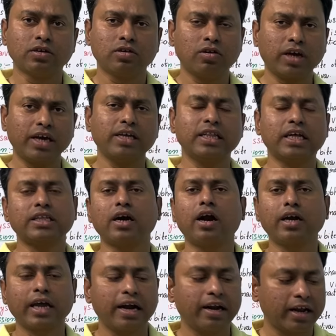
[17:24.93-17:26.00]
Okay, in the
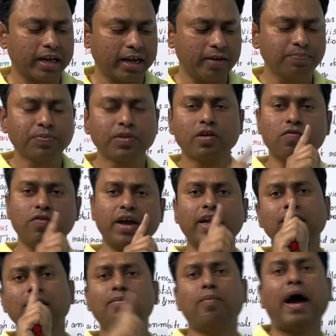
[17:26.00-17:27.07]
third category,
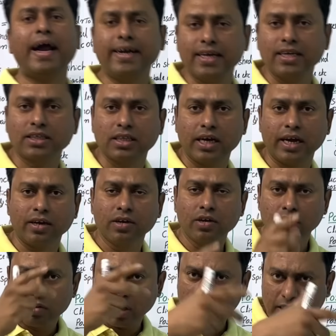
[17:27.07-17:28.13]
where the bite is there,
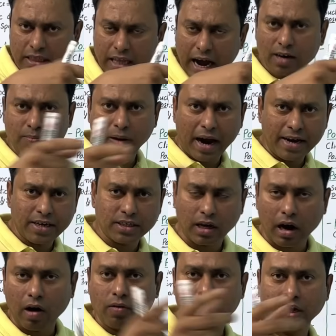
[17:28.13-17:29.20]
in that bite
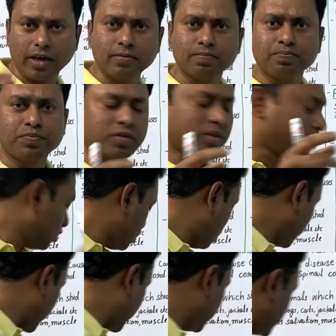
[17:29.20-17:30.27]
surrounding, okay,